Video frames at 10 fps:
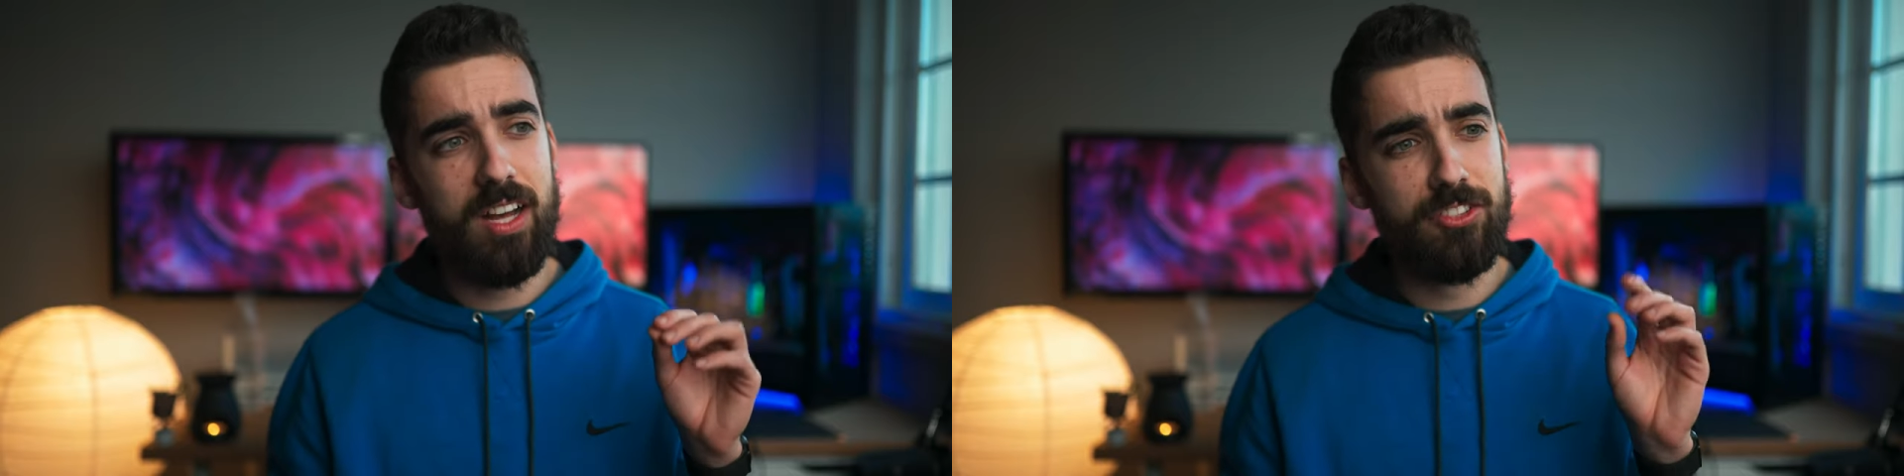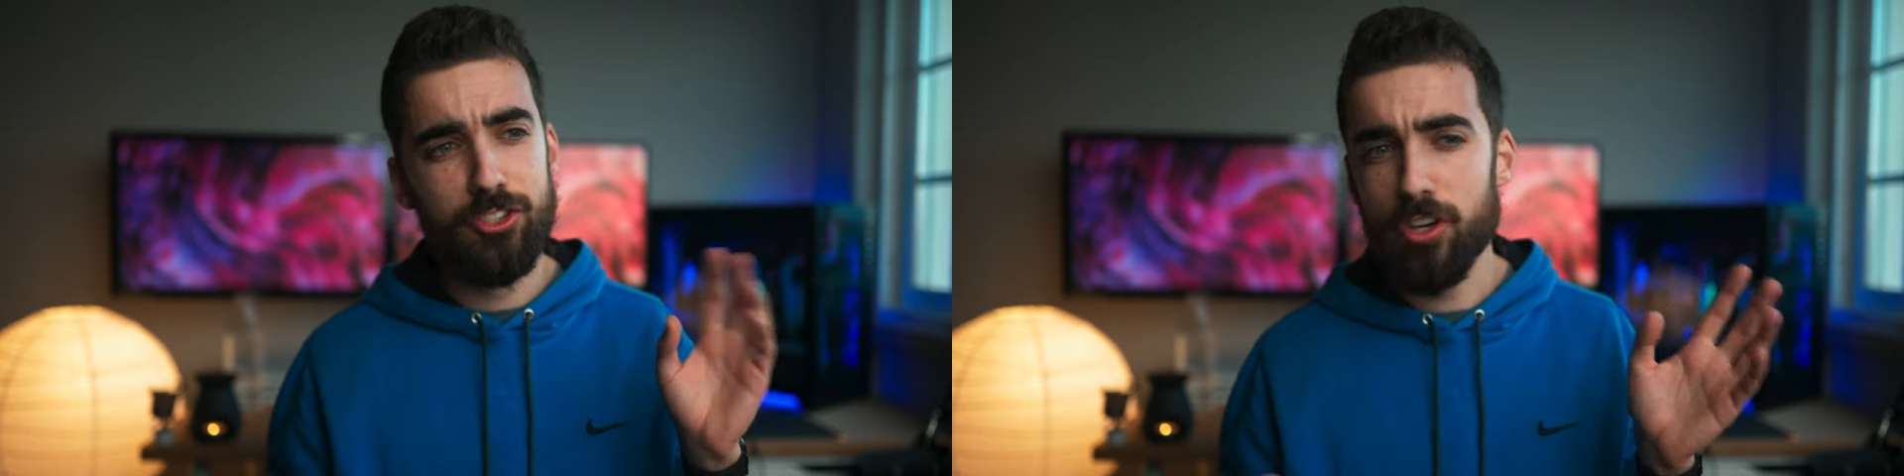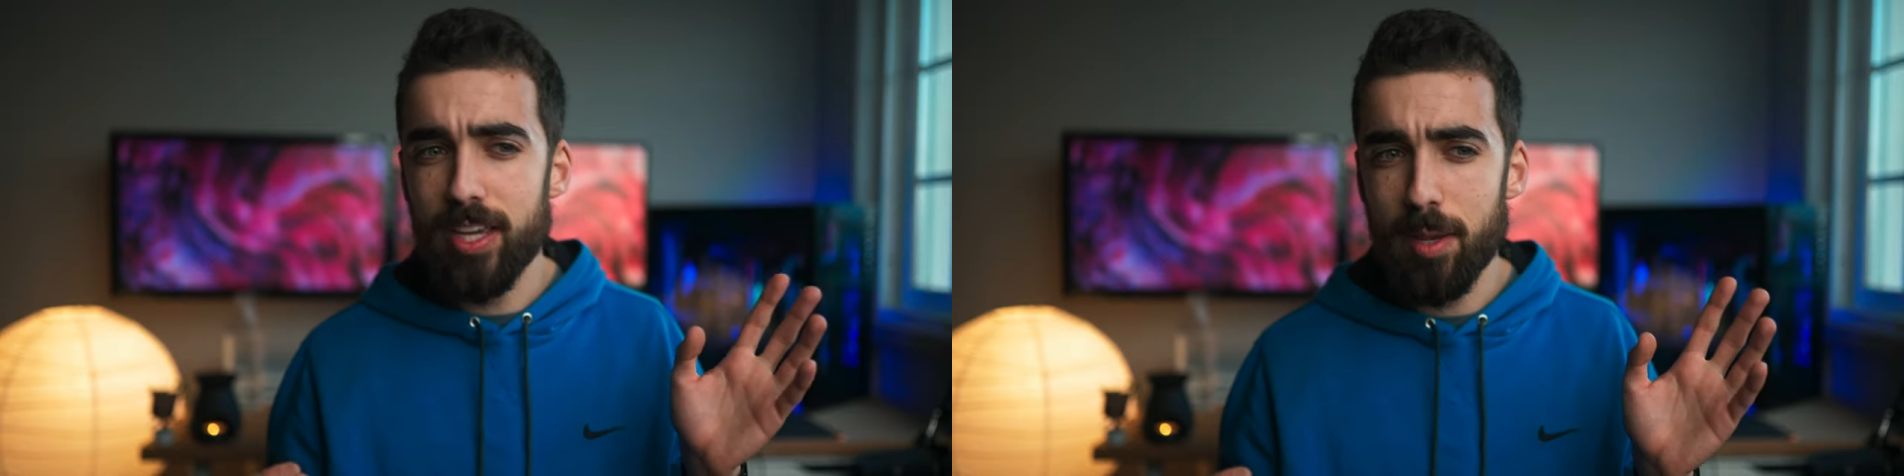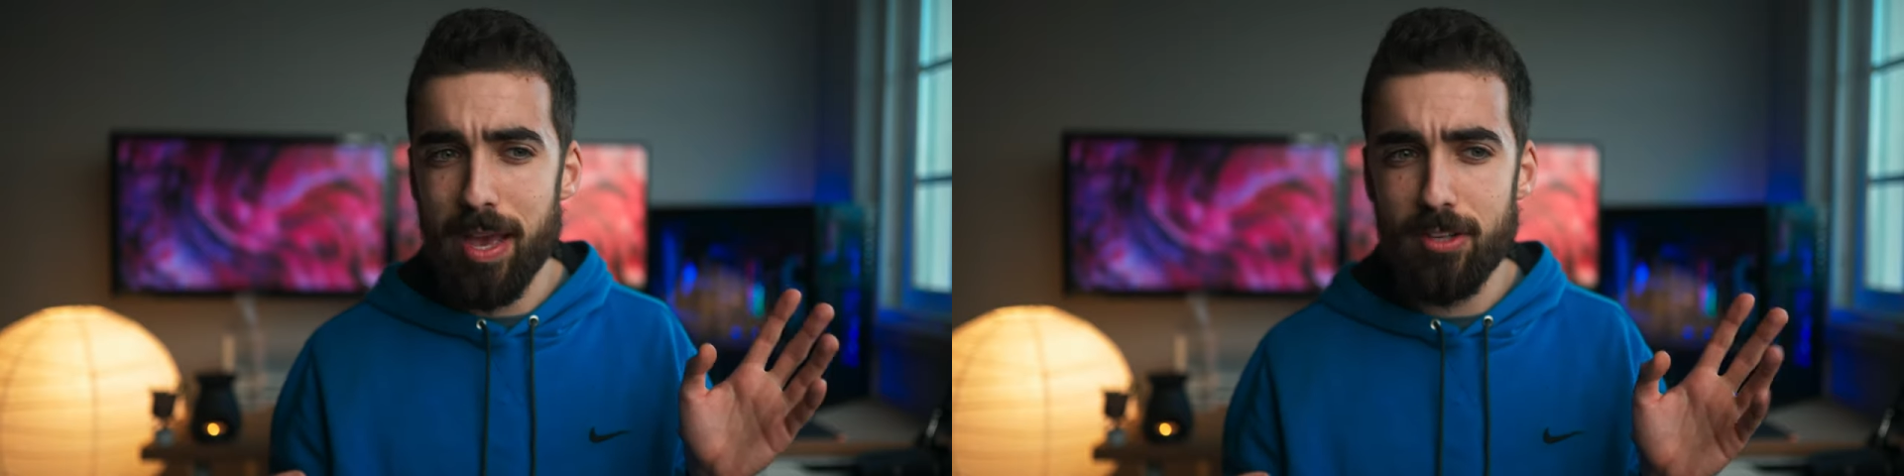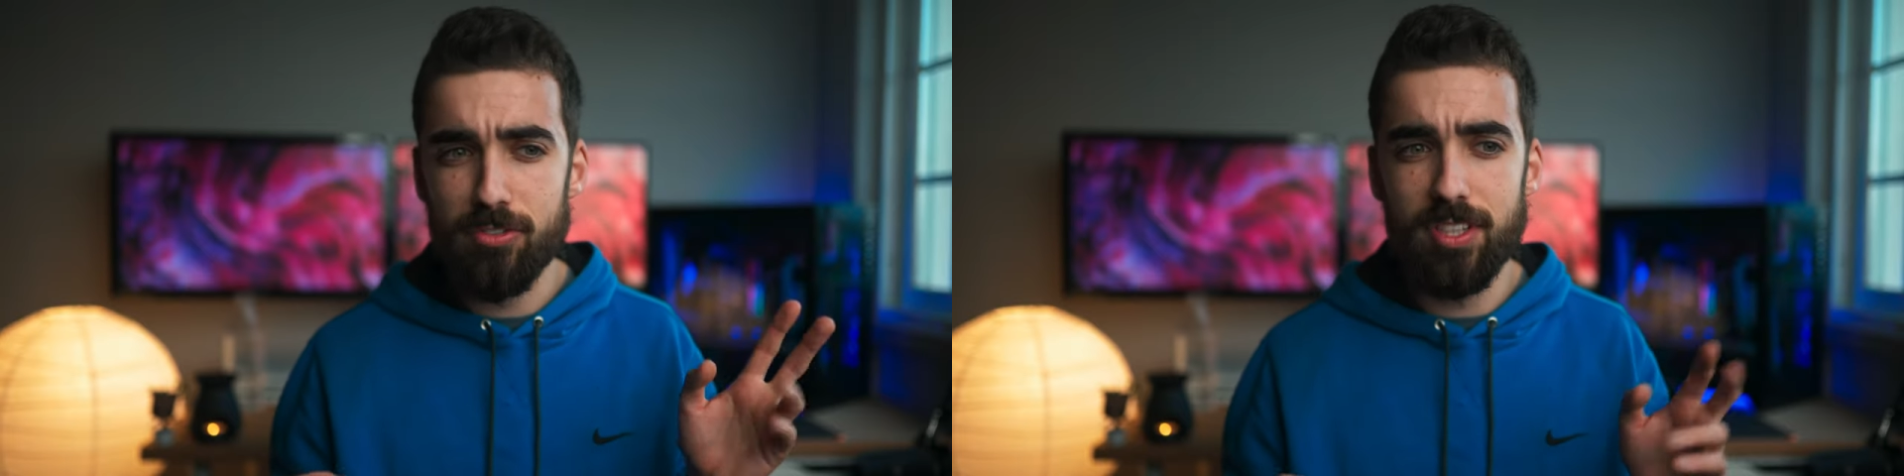they're talking
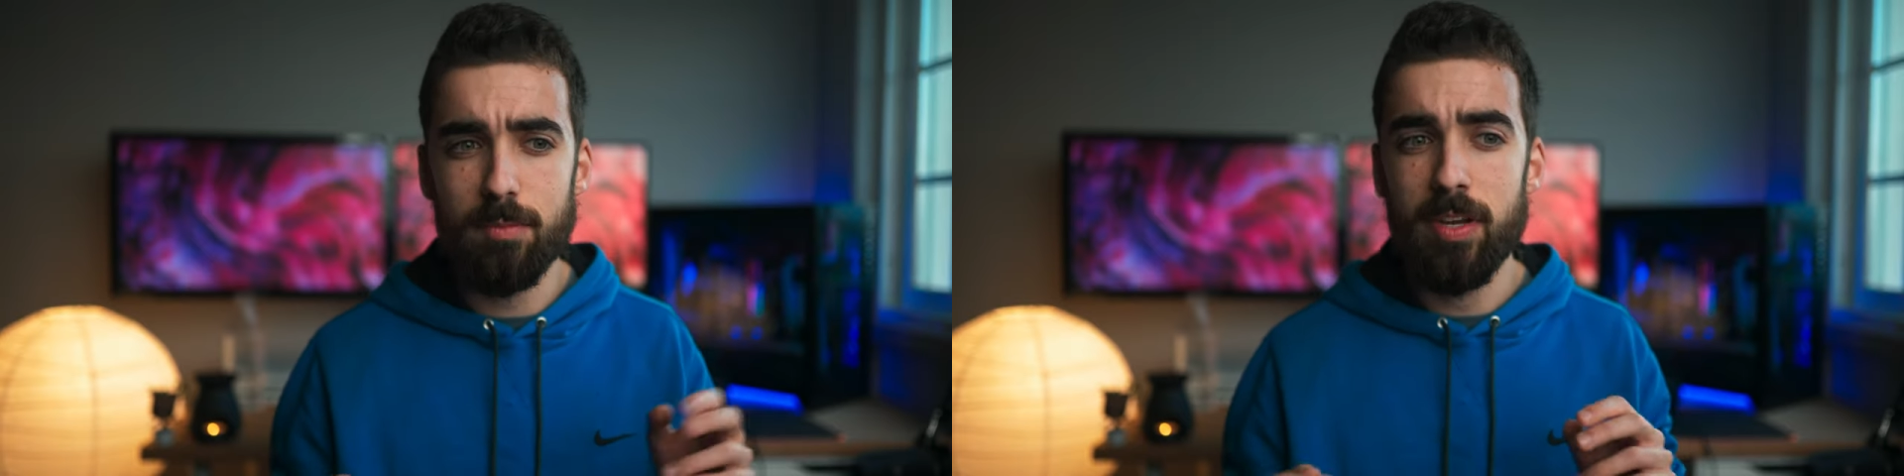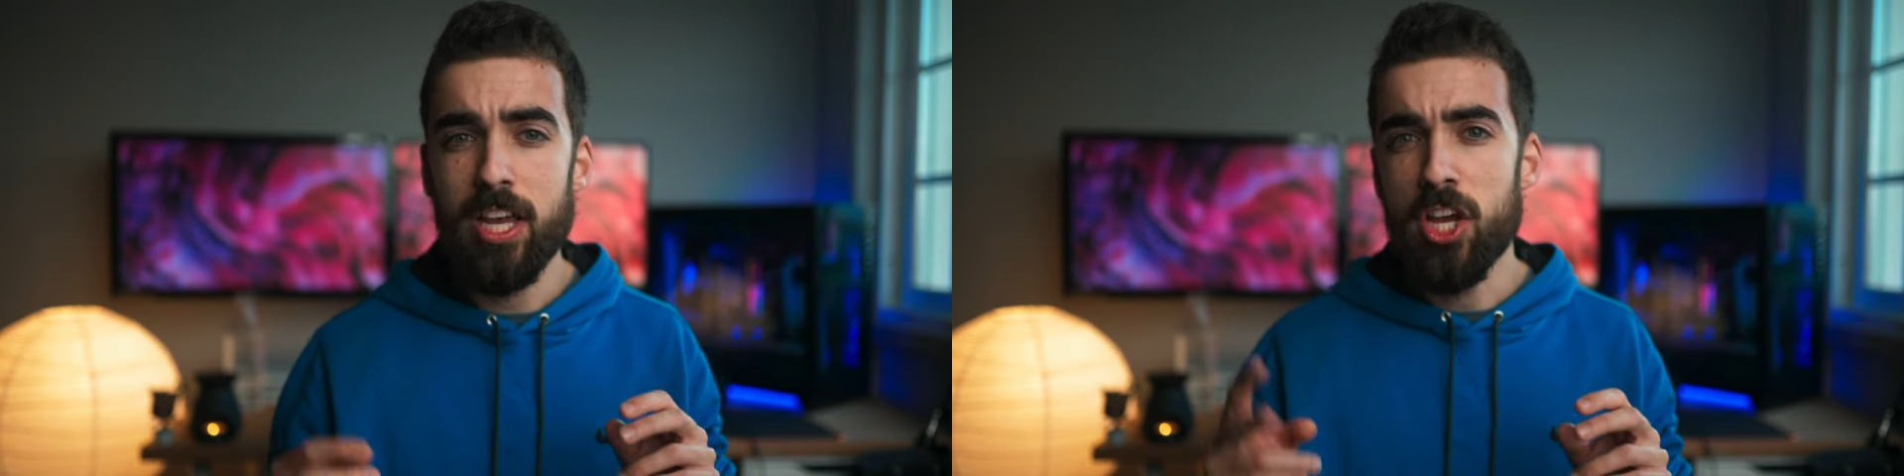about some